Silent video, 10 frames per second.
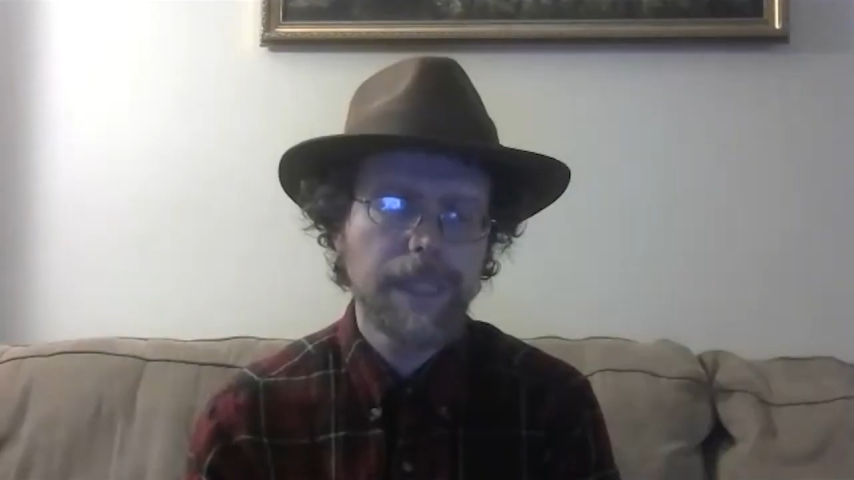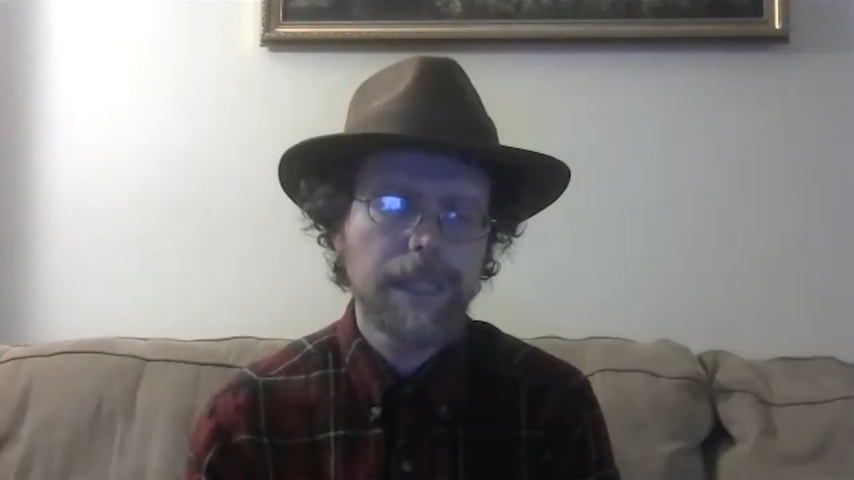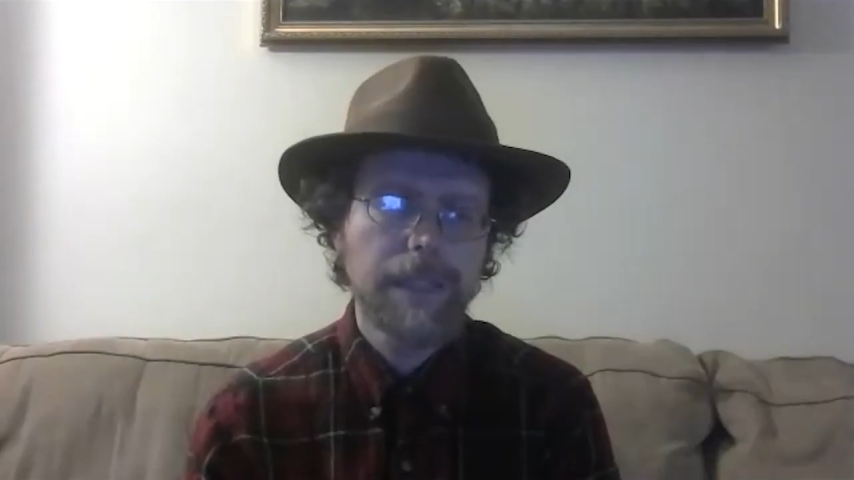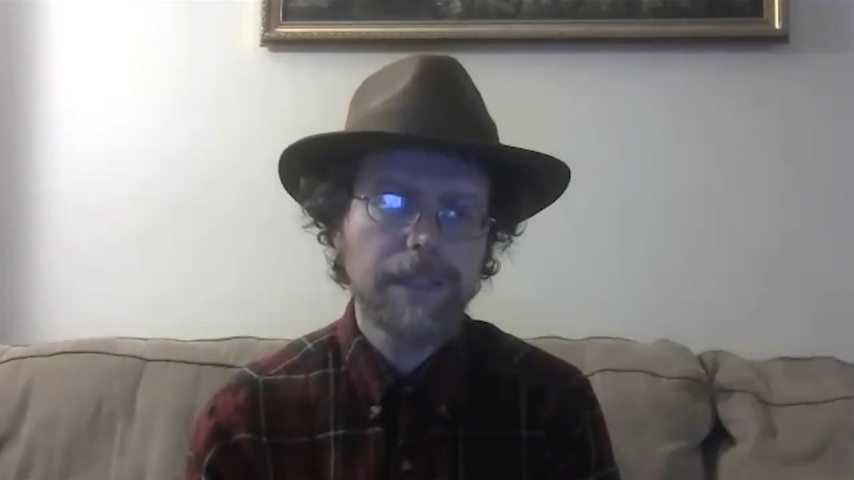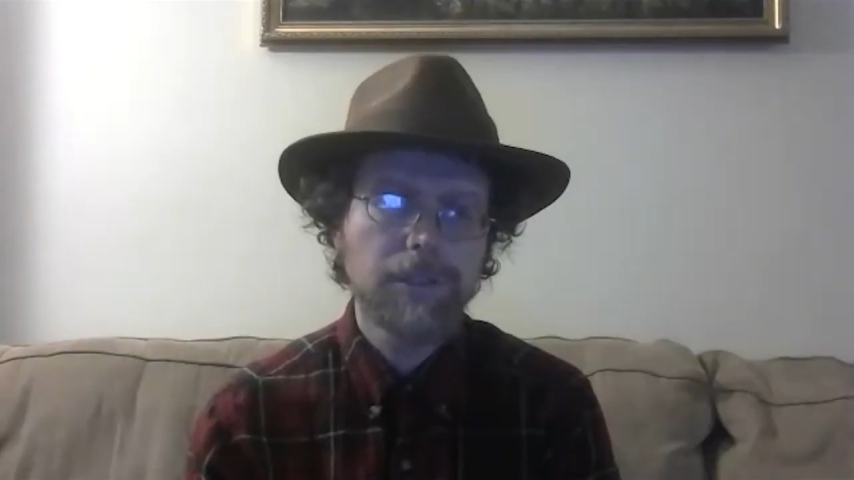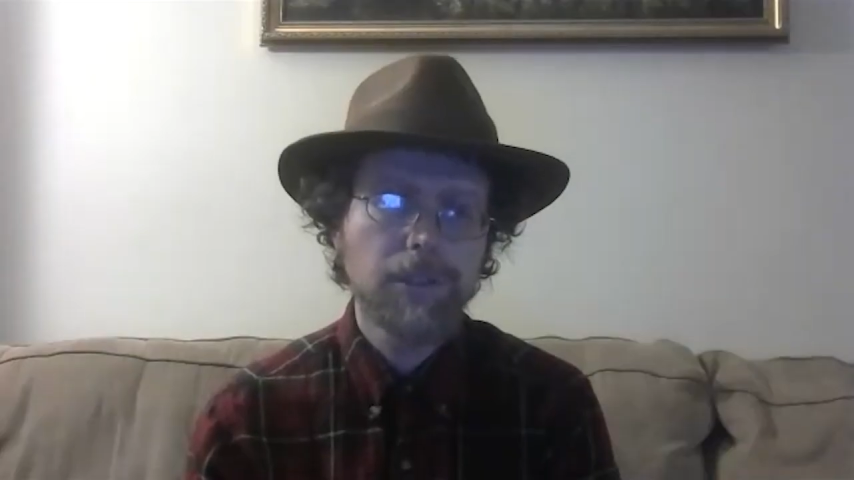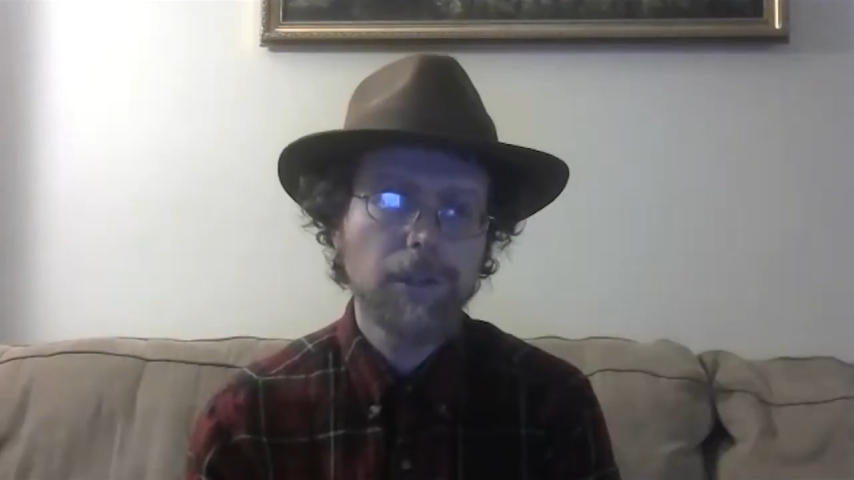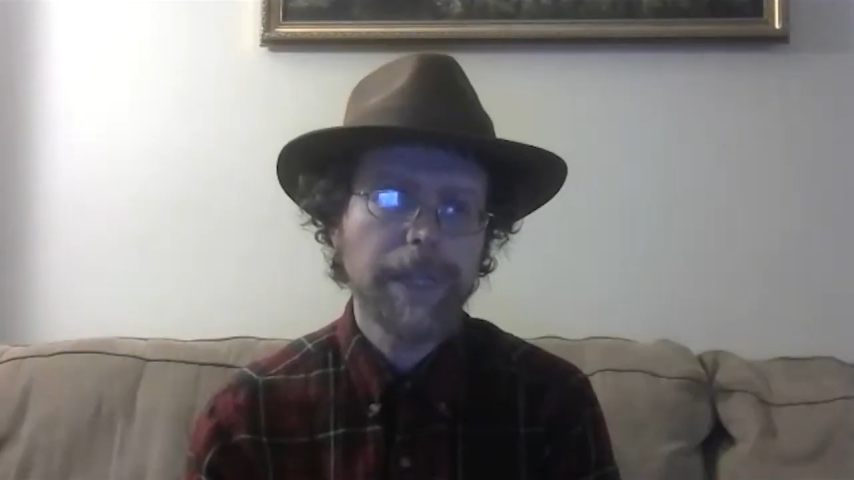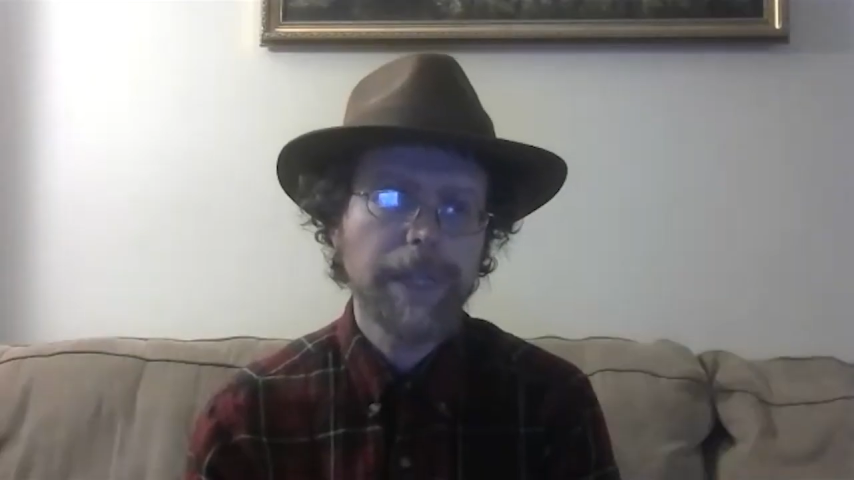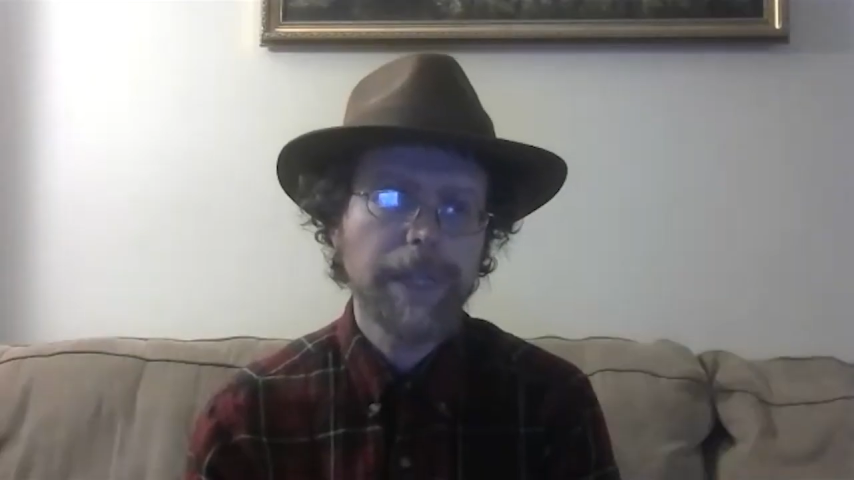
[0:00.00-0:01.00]
There's
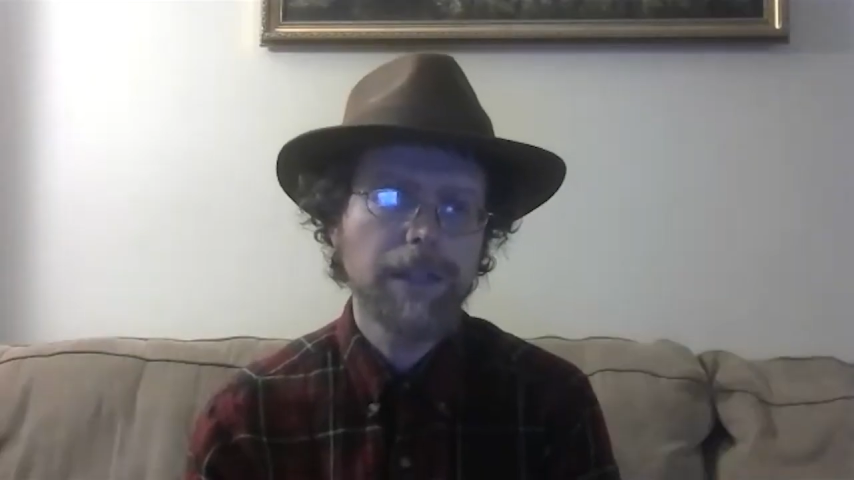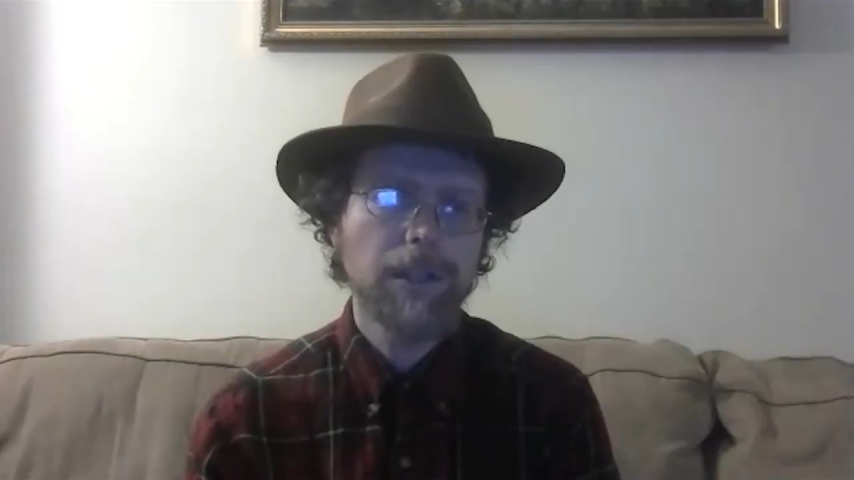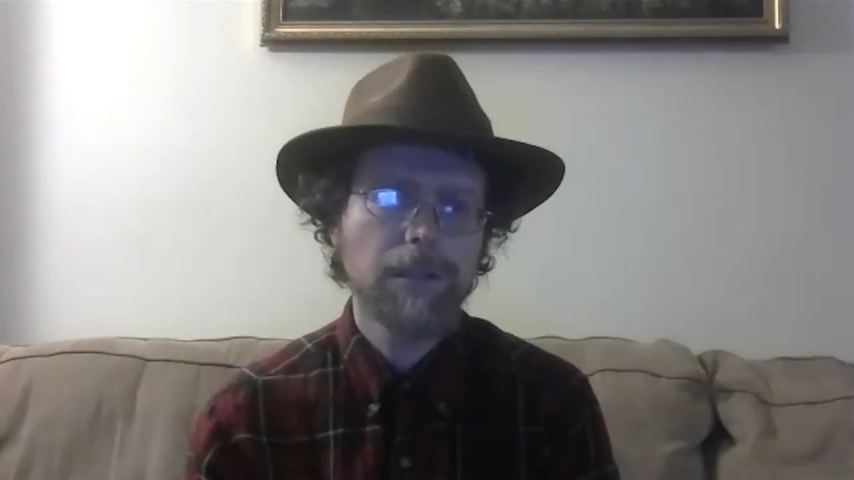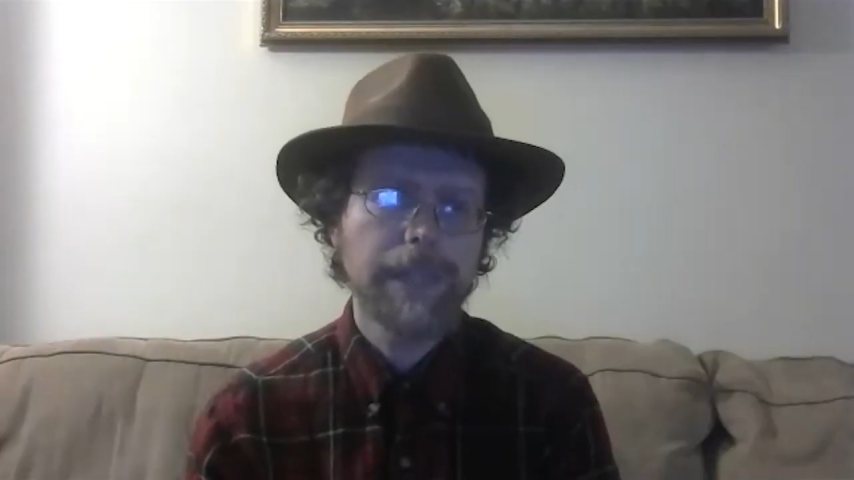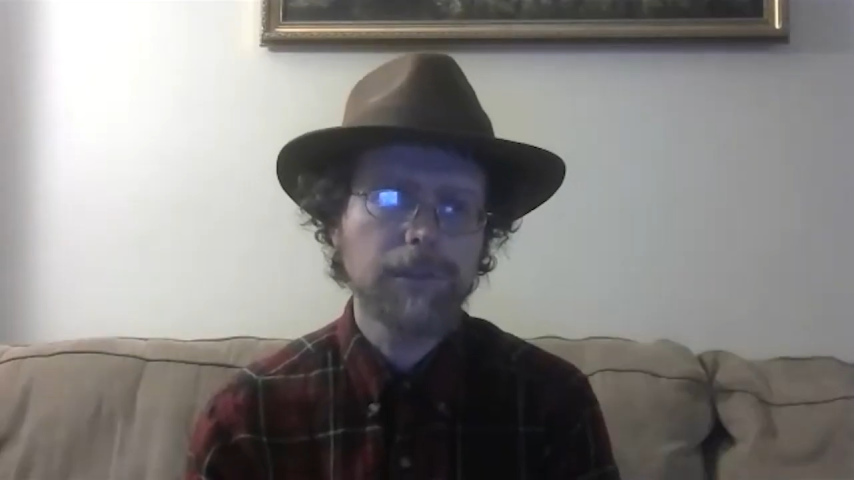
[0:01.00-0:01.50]
nobody home. That's